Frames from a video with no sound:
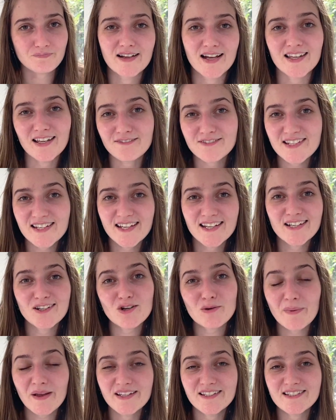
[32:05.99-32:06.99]
I'd love to hear
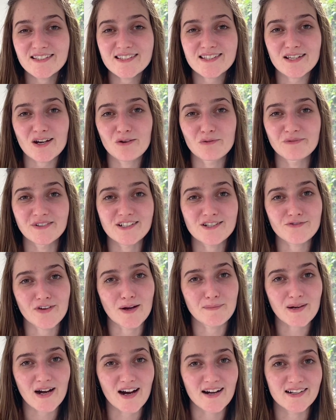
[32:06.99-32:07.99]
your opinions on which
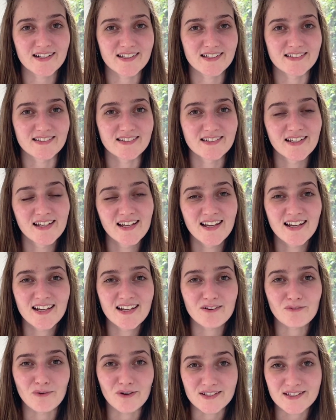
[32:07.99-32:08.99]
wrap cardigan
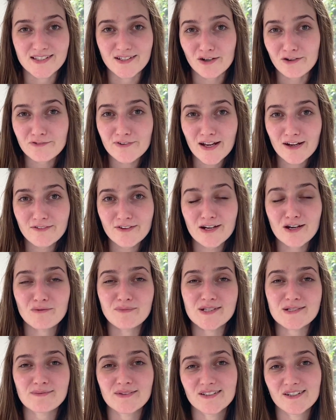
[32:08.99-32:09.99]
was your favourite and
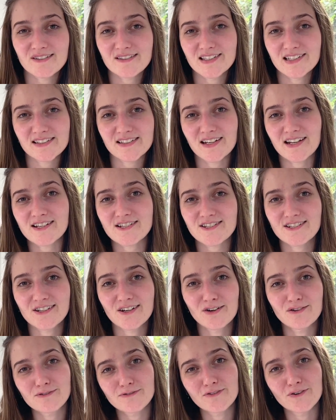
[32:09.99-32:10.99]
which one you think that I should
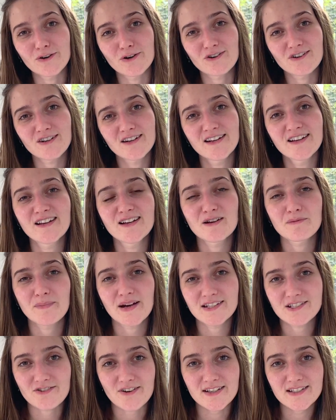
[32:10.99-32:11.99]
go for.
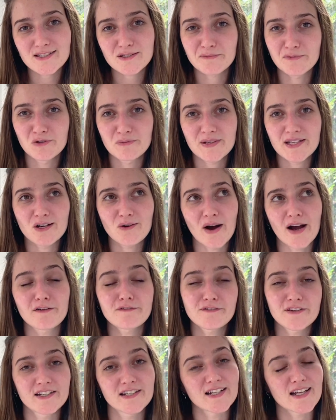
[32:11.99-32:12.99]
My dress will be quite
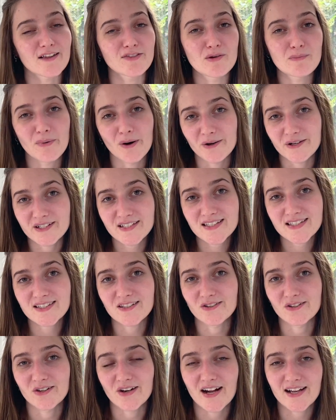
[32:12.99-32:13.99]
fitted at the bodice,
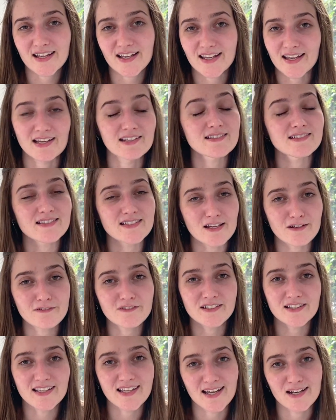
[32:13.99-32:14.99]
so I can
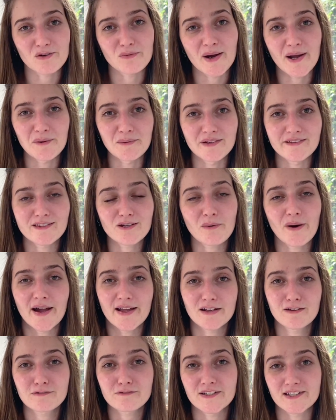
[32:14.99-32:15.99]
definitely get away with
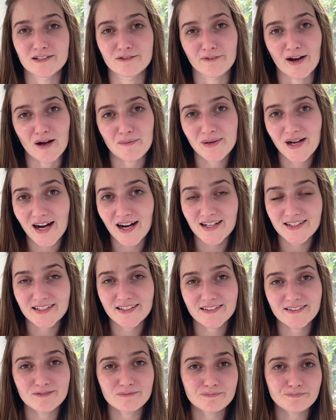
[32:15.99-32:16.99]
quite a fitted wrap
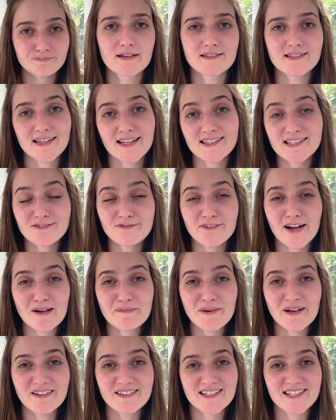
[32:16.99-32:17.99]
cardigan. So that's a
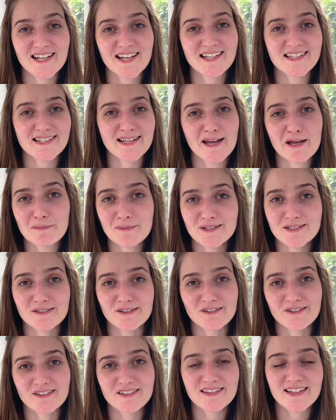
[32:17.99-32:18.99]
wrap on today's
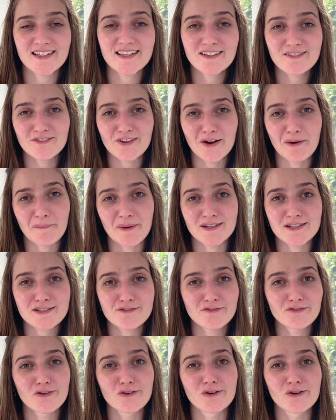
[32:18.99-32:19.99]
episode. Thank you very much
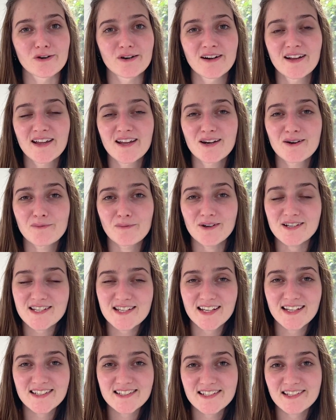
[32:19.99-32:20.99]
for
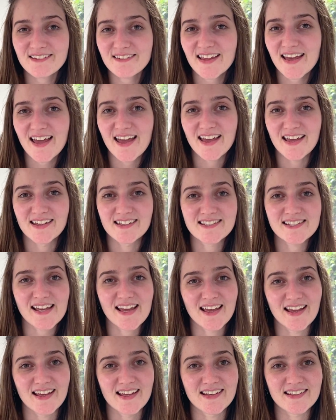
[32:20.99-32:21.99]
watching until the end,
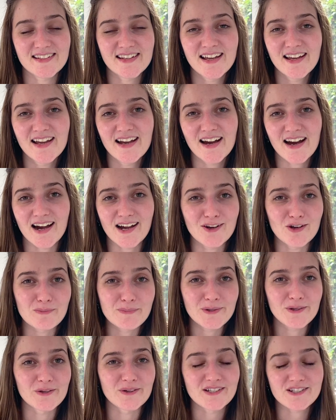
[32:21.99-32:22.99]
and I
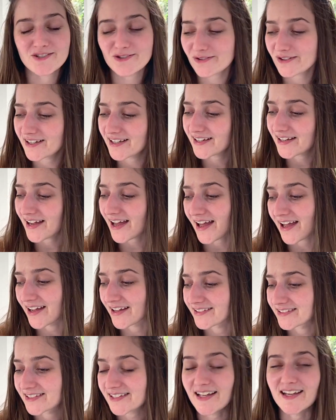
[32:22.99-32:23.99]
hope you enjoyed,
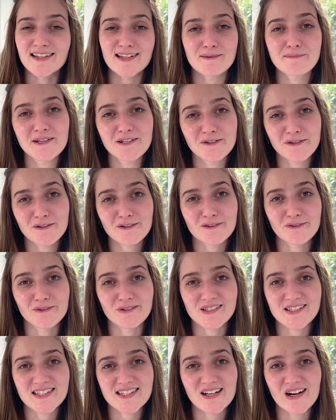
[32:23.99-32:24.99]
and yeah, let me know your
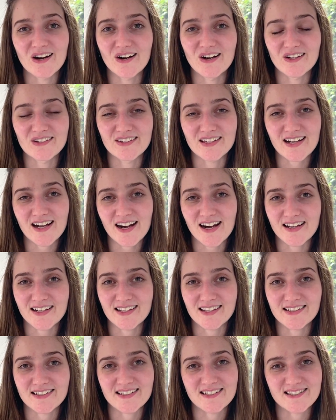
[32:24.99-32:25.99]
thoughts on the
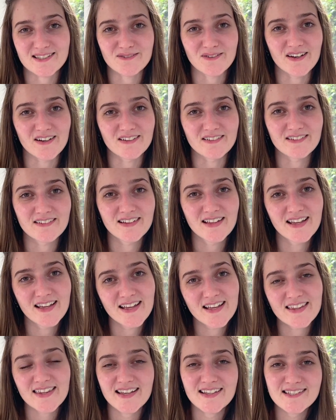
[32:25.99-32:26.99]
cardigan as well.
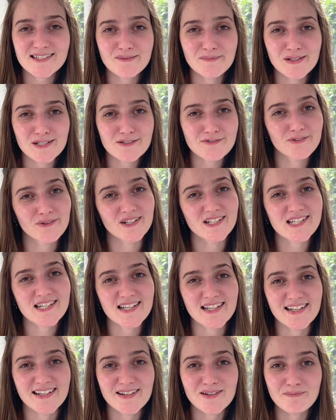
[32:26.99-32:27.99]
Thanks so much for
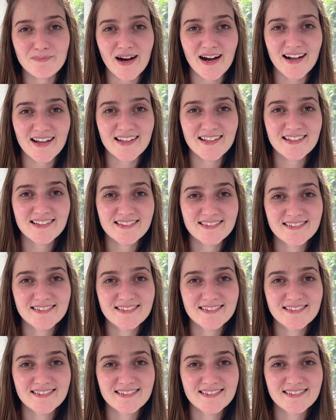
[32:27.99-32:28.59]
watching. Bye!